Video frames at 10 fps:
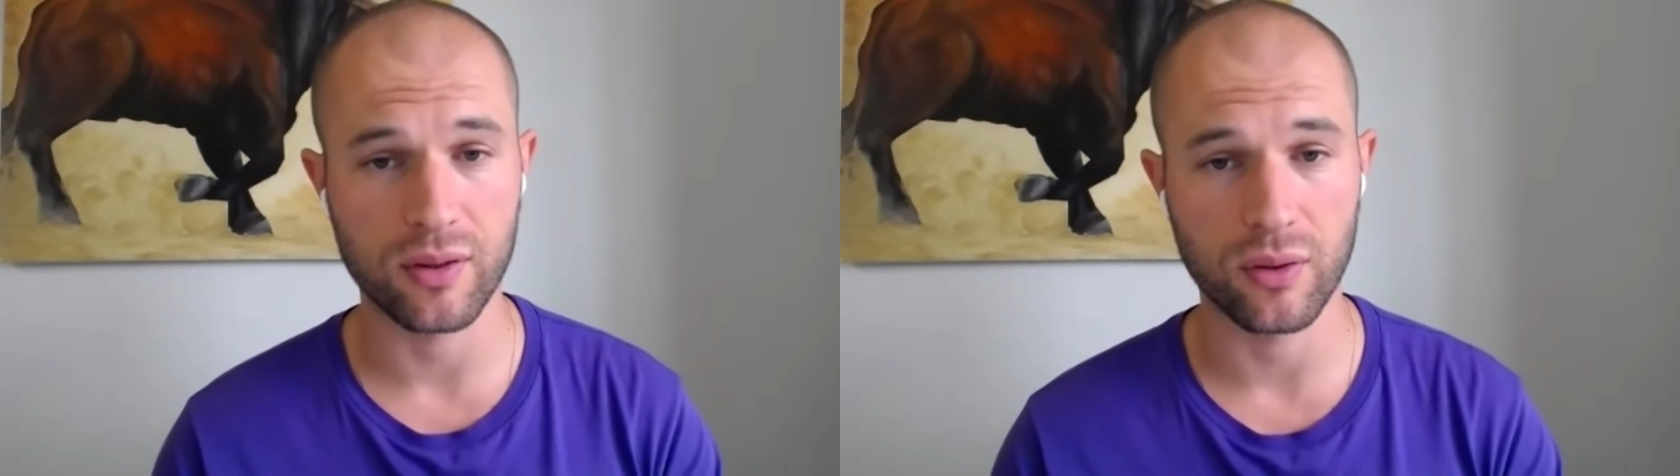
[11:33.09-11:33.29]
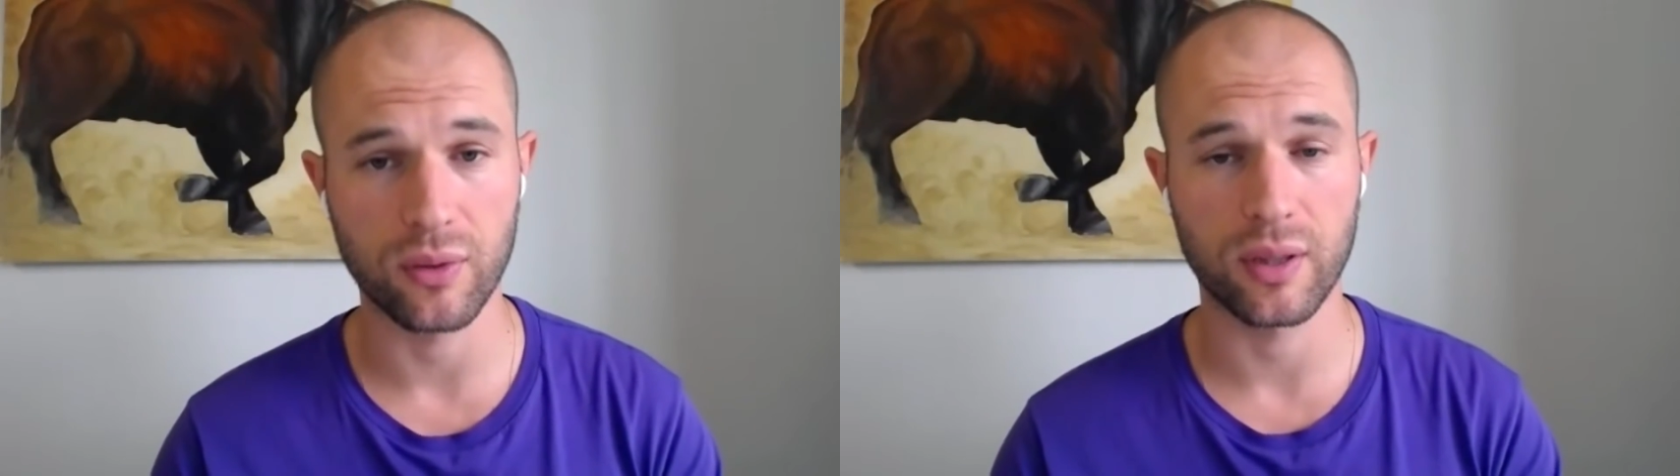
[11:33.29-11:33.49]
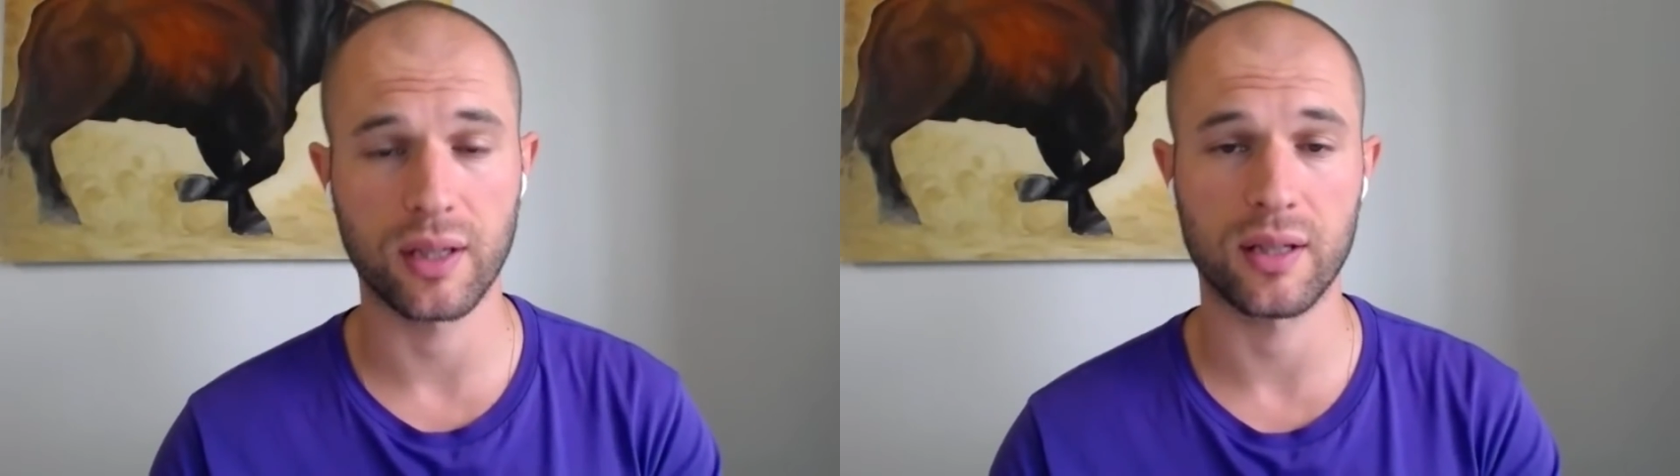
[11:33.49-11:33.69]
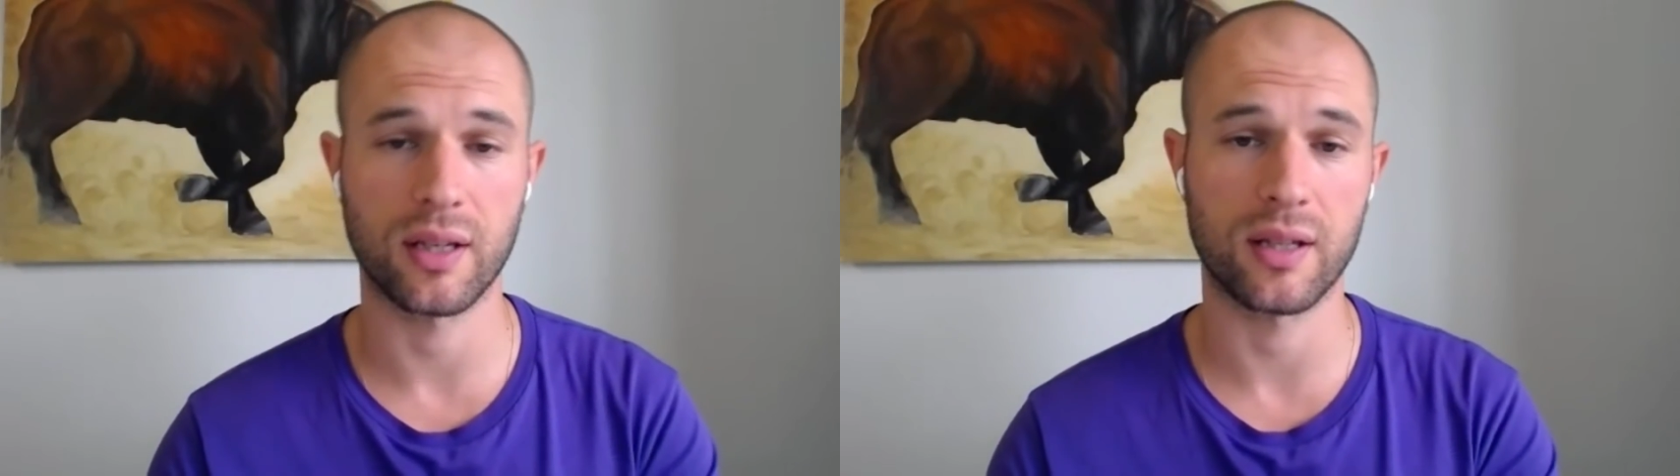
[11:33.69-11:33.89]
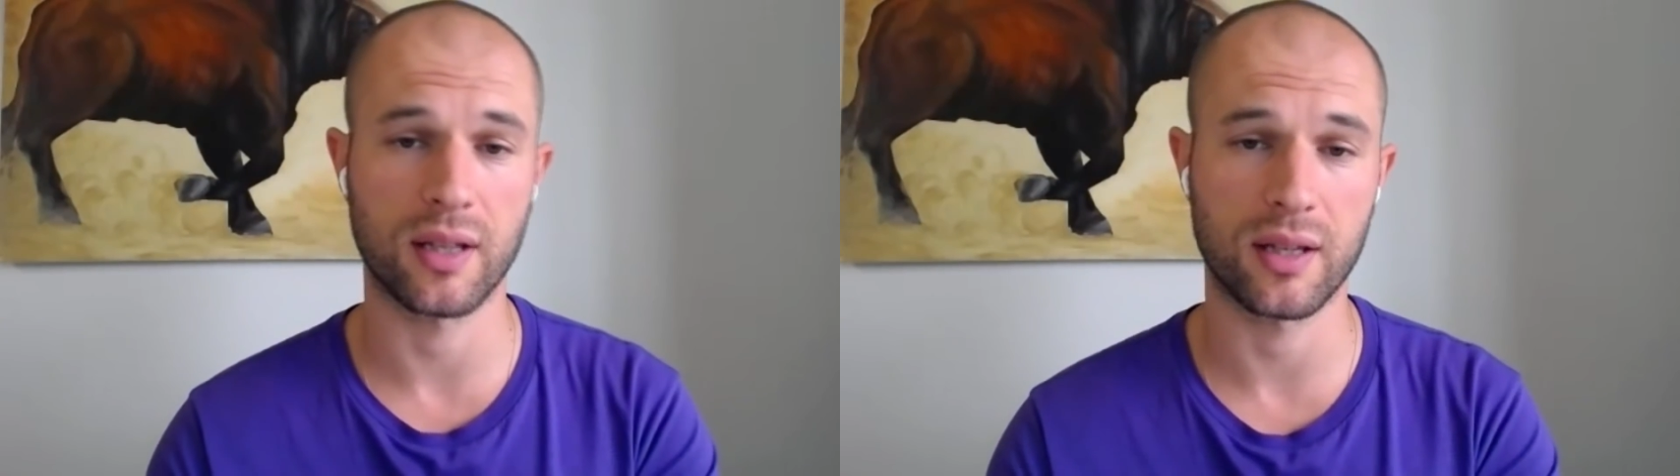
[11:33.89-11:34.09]
So
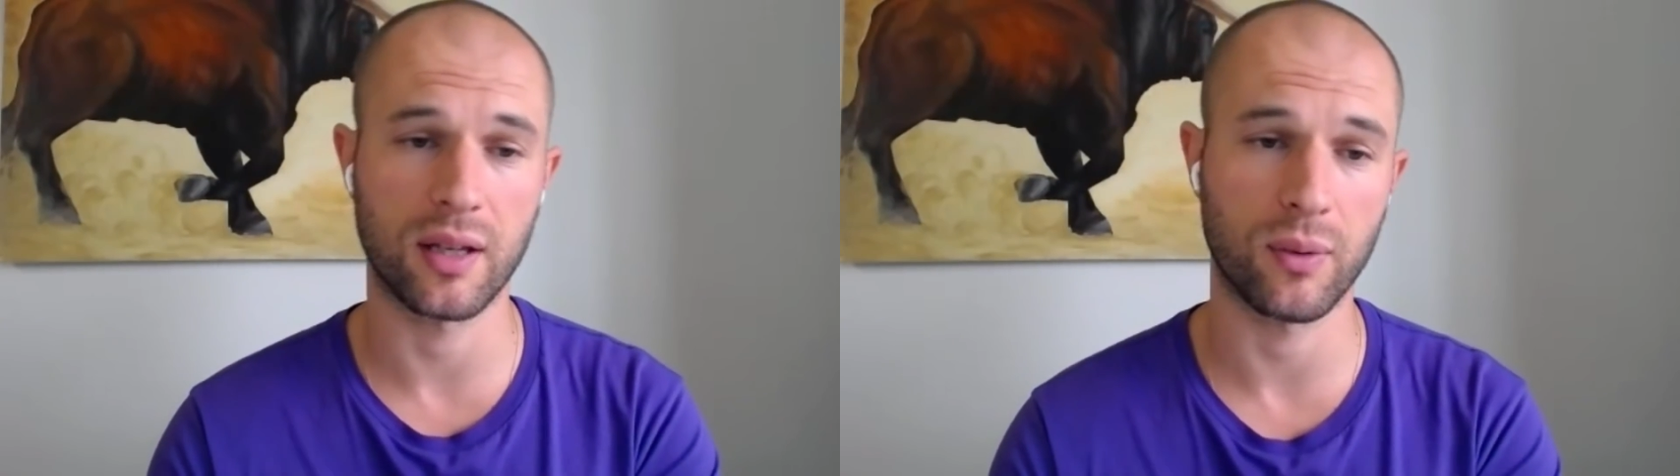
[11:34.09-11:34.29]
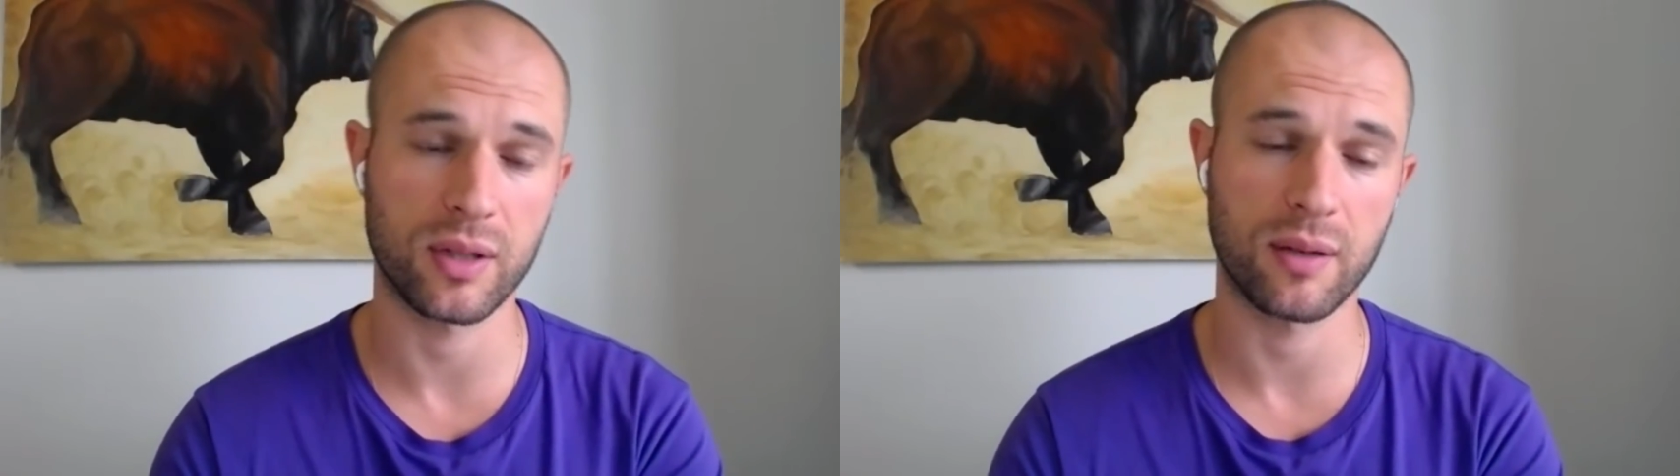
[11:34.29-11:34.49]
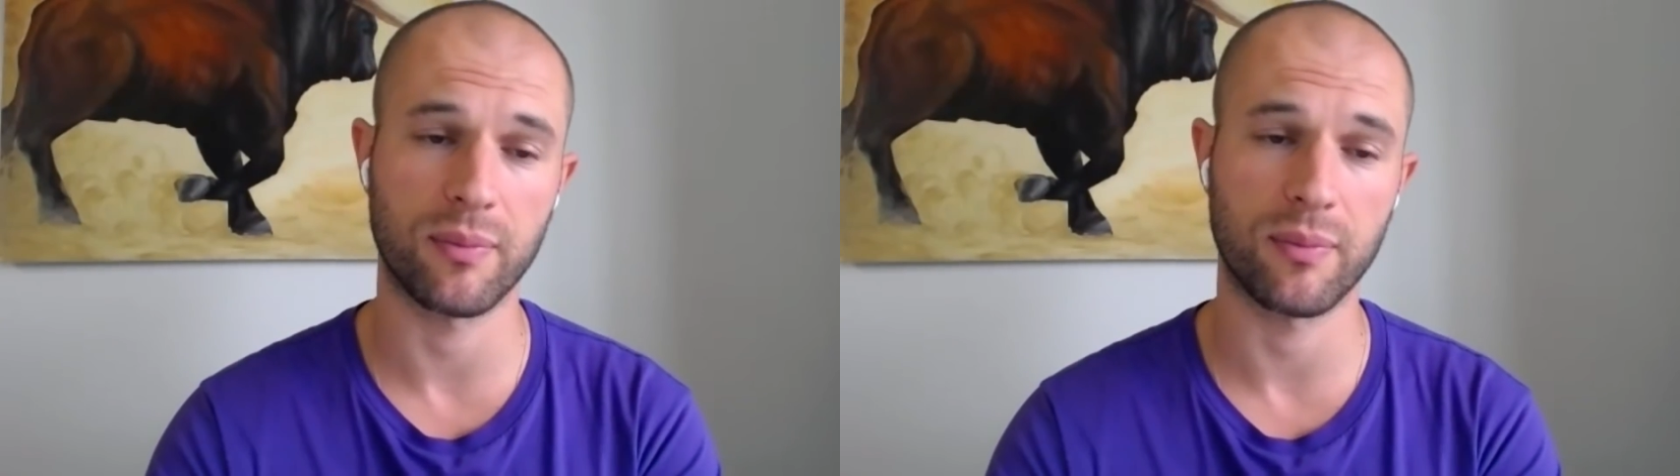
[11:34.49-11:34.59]
it was